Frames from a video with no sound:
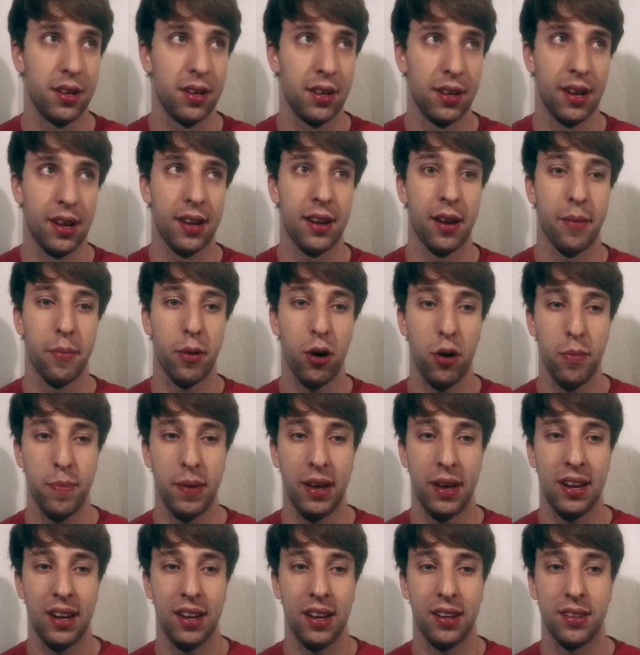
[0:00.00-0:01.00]
And I'm
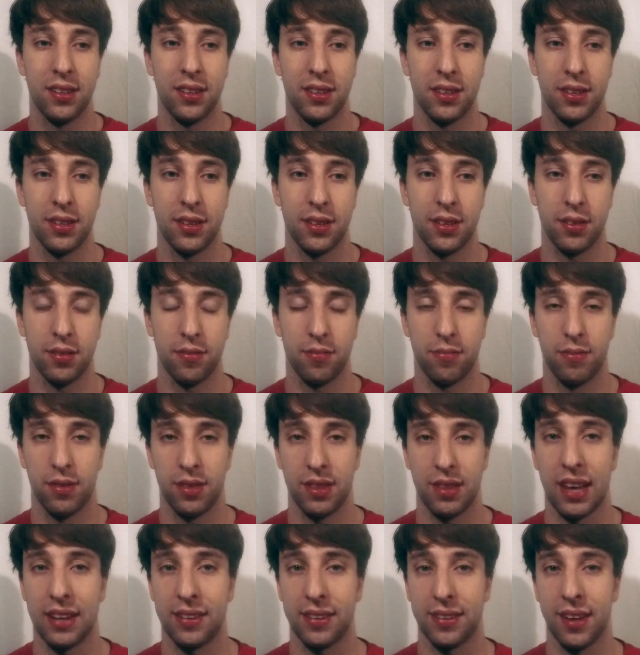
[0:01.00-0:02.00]
hoping it's
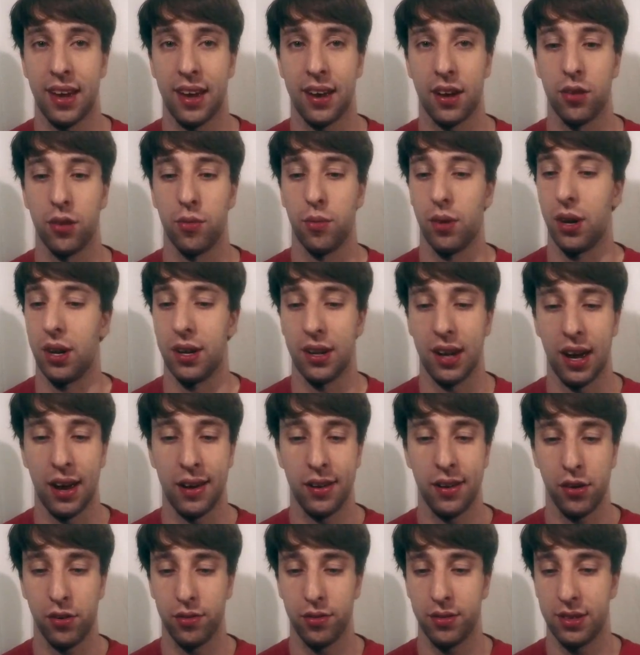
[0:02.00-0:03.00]
that second one. I
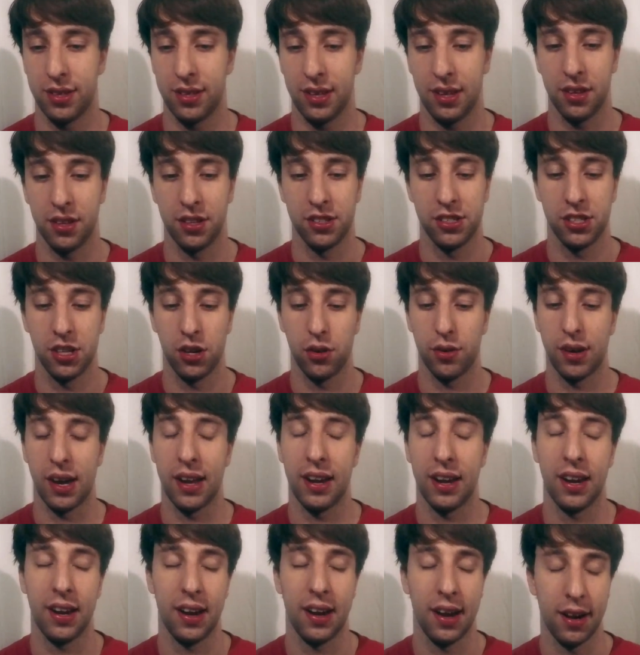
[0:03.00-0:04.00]
don't see the show
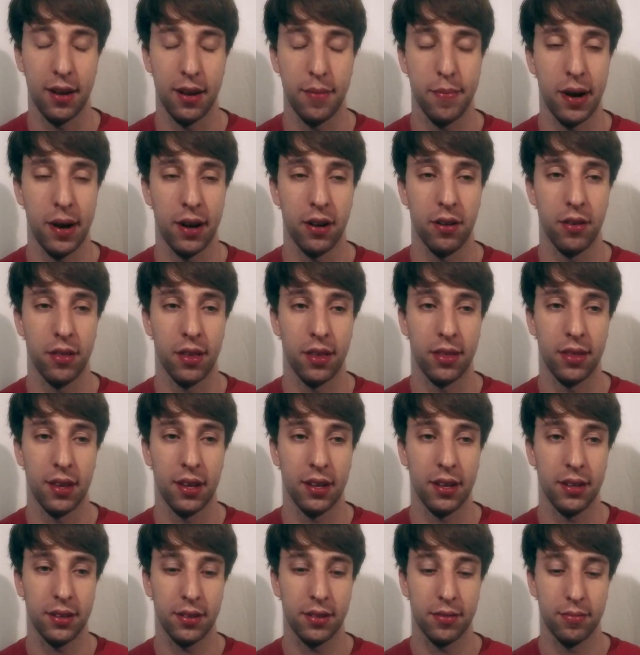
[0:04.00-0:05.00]
getting any better than
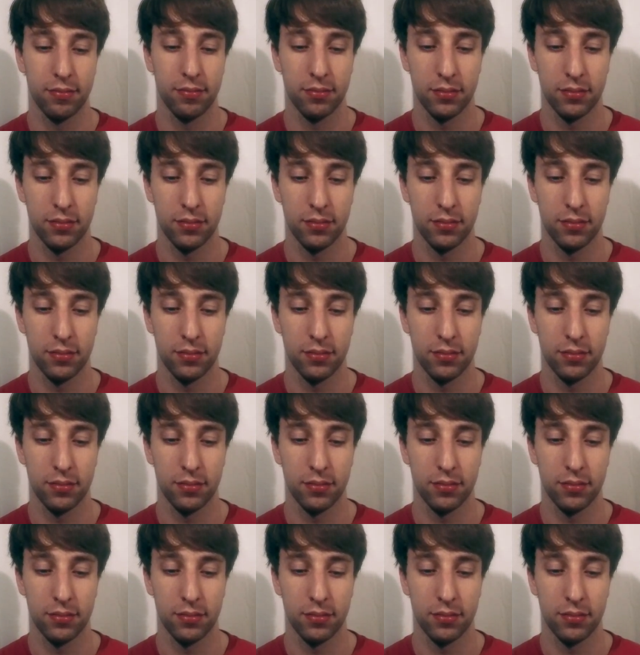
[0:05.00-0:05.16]
this.